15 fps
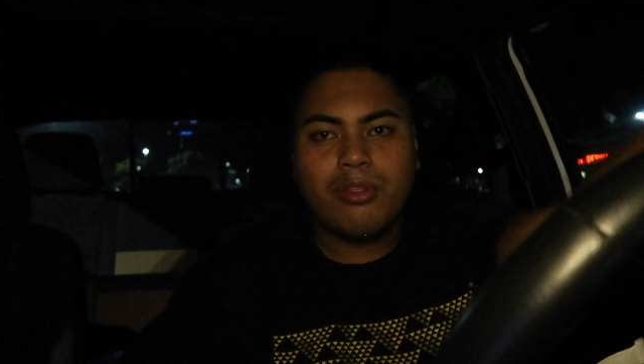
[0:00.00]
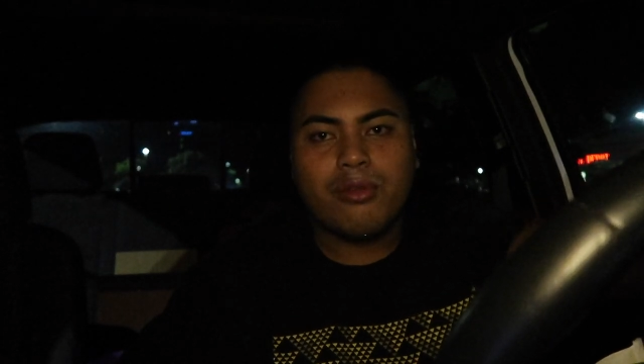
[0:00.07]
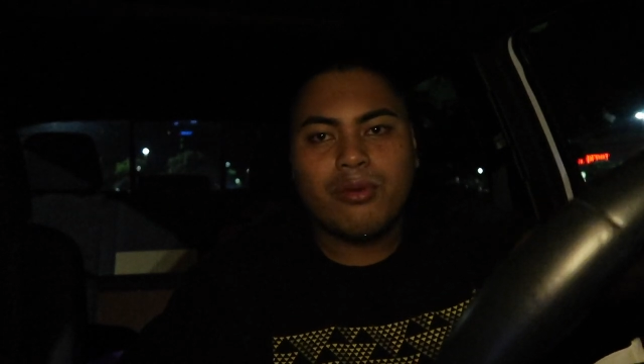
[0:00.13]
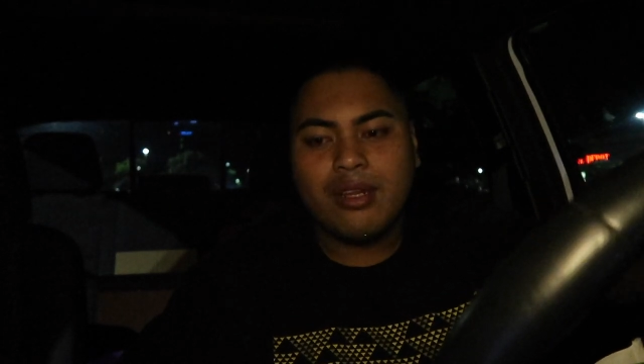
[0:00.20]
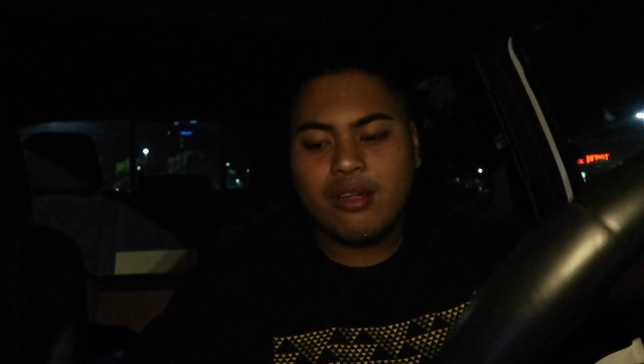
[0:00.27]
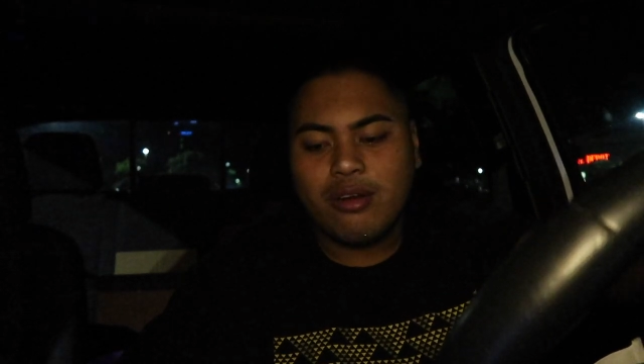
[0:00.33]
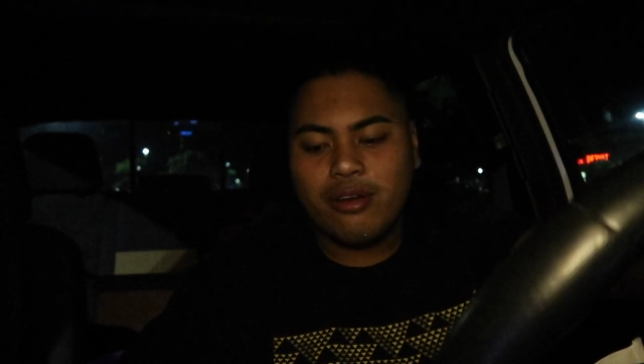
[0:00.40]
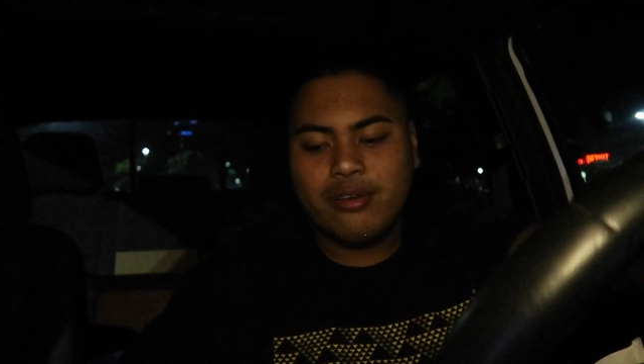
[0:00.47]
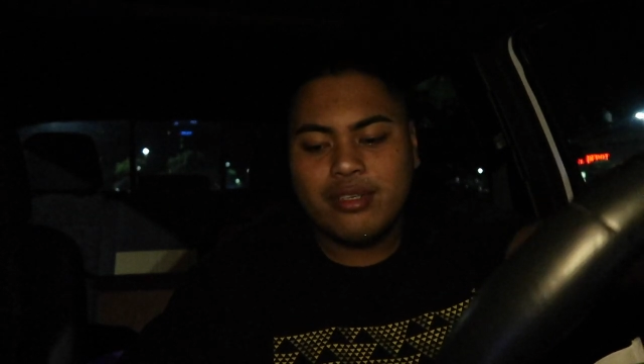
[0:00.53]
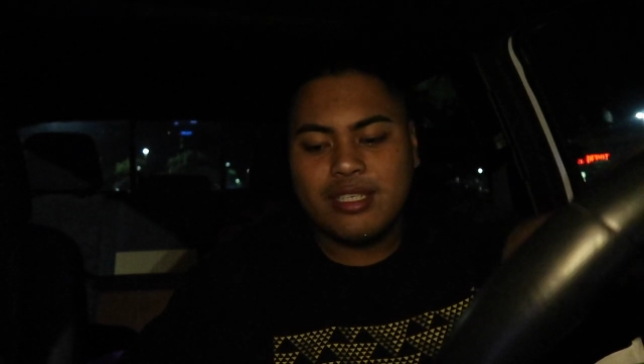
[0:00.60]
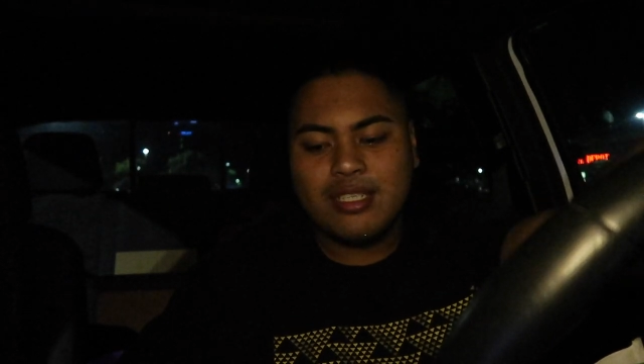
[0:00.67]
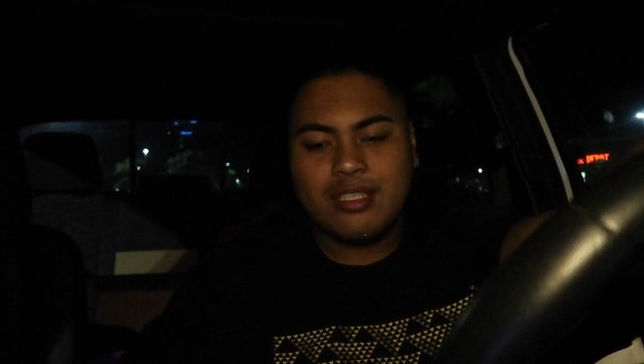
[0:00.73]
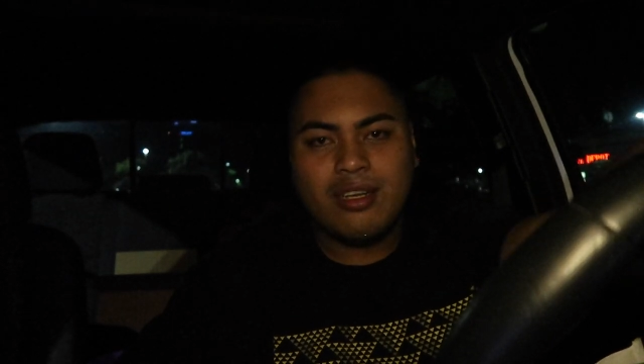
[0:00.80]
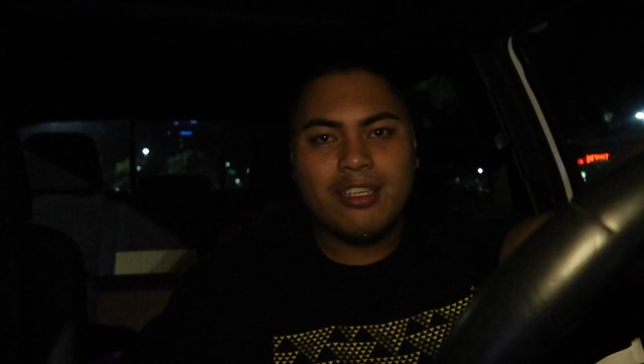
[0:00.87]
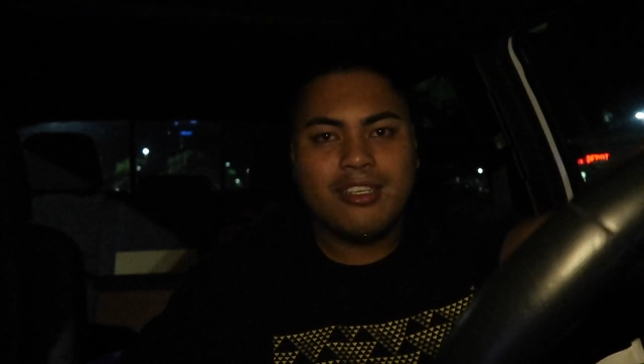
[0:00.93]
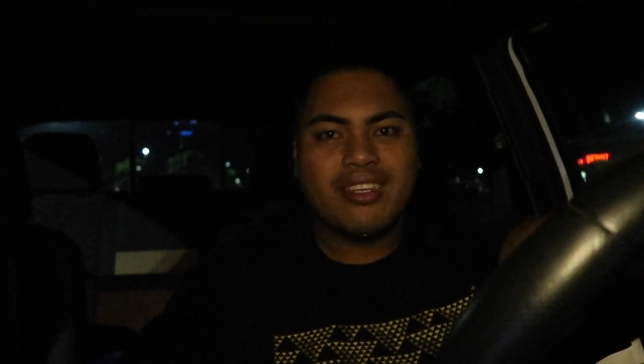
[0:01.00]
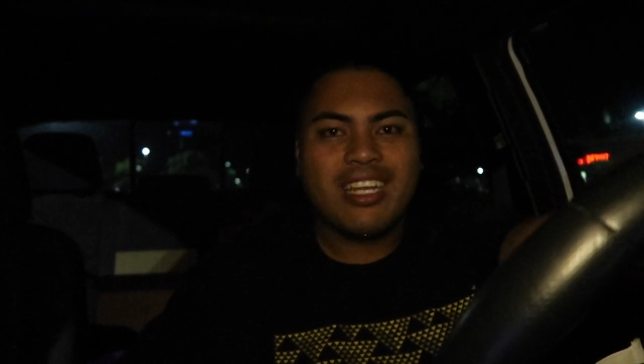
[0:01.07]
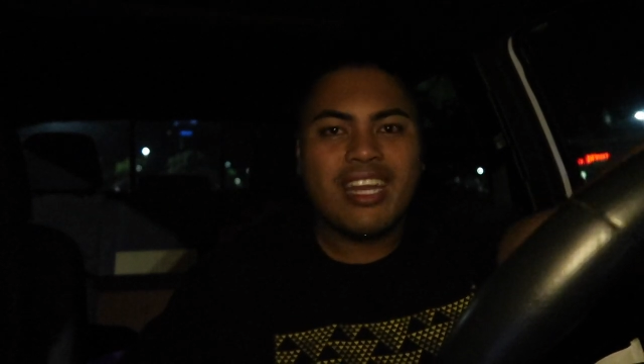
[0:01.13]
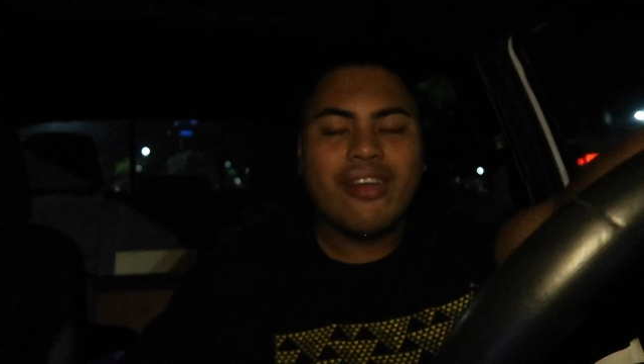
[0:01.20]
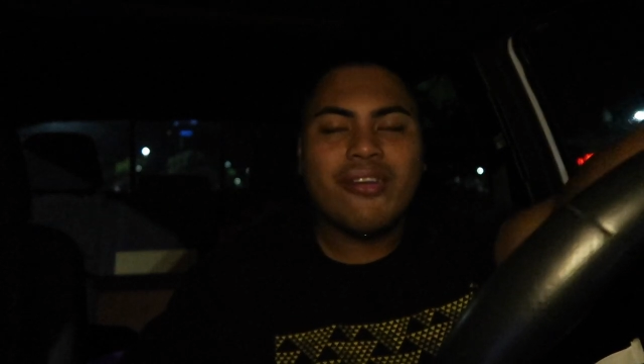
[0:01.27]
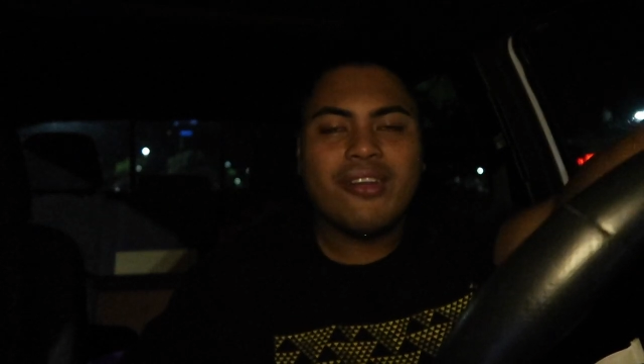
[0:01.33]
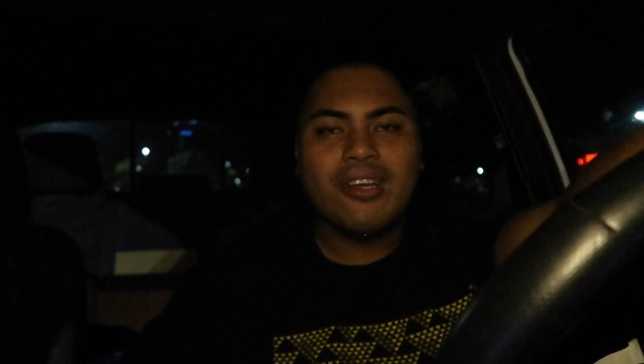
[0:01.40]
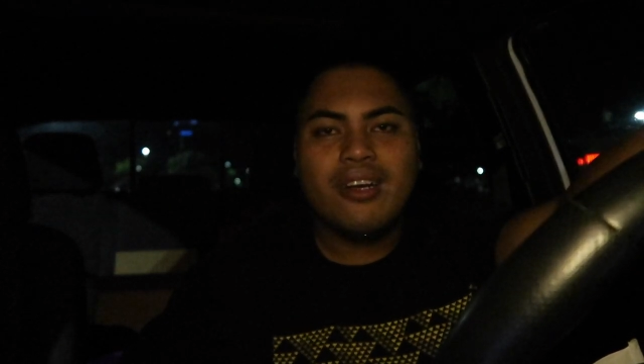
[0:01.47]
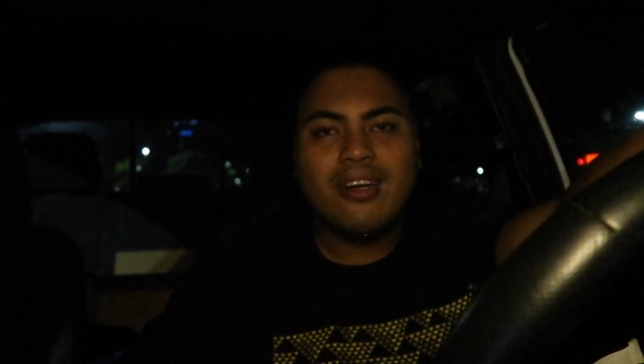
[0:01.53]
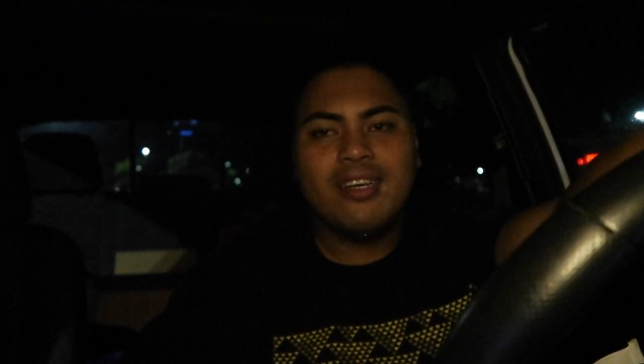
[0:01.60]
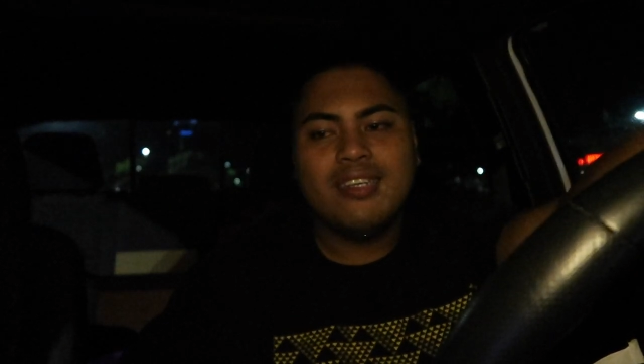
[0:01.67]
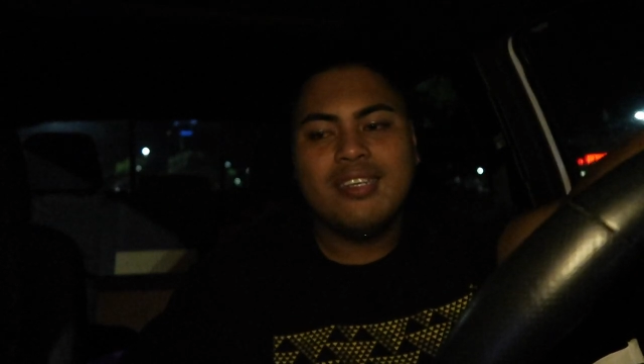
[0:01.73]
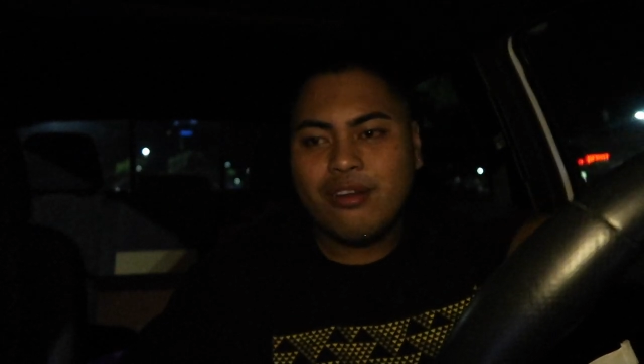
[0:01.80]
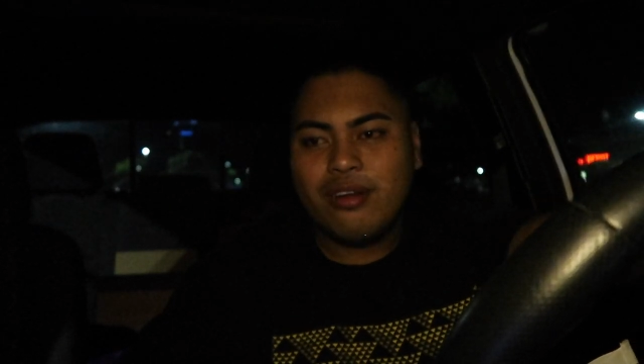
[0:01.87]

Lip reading: three cartridges on your carry-on,